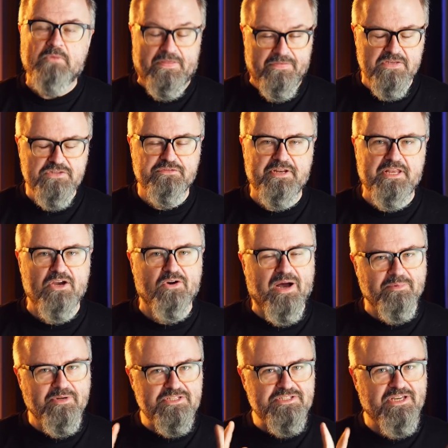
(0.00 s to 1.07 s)
In this video,
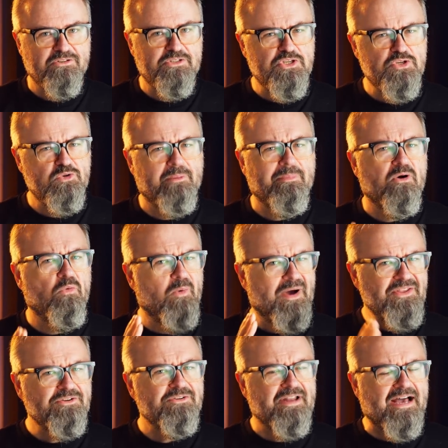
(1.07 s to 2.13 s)
I'm going to tell you about
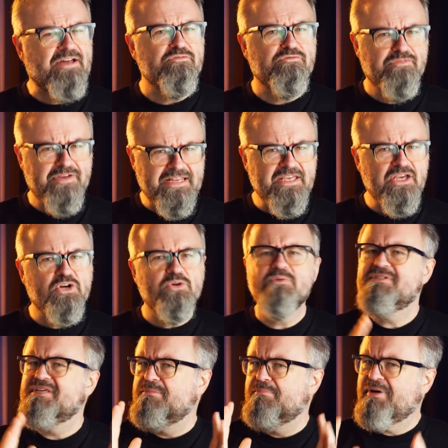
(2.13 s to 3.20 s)
whether or not
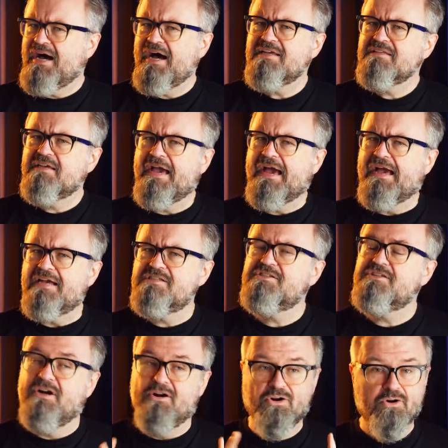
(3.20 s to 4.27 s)
videos and
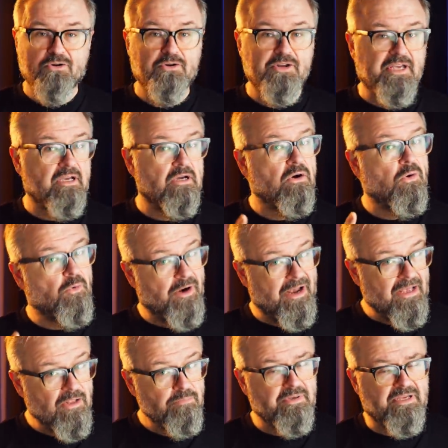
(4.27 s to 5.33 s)
podcasts are hurting or
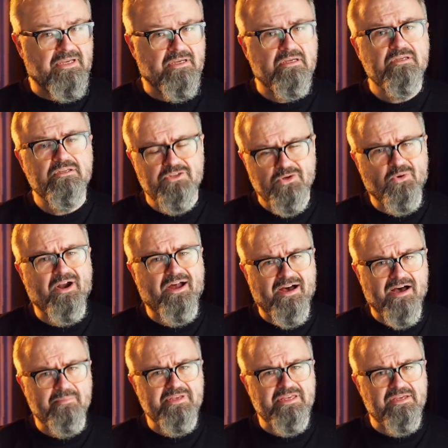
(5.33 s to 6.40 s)
helping your
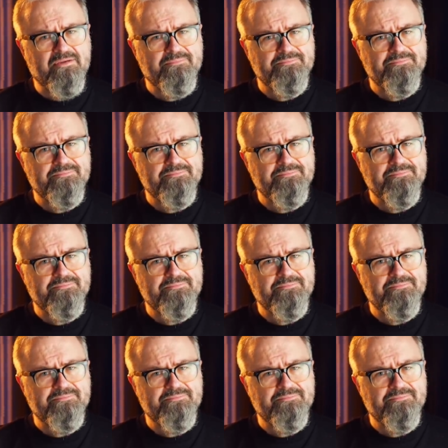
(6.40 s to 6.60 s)
hobby.